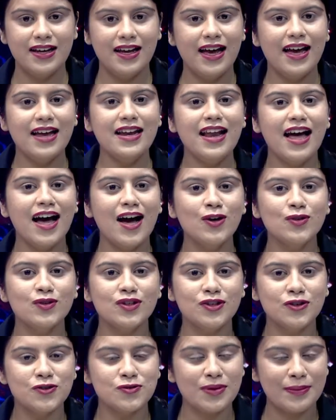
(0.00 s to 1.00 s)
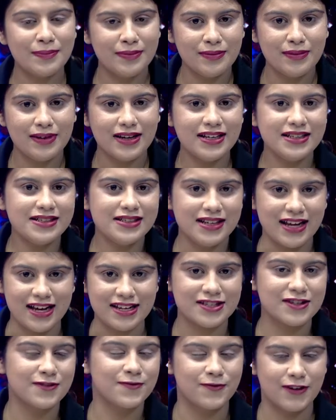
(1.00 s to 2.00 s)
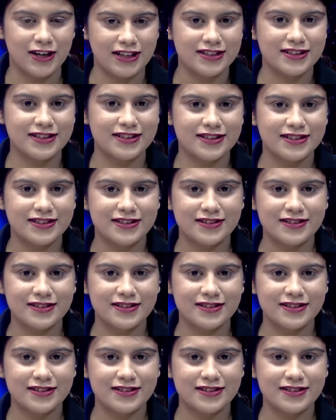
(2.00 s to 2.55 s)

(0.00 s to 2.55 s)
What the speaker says: And now the news from international front.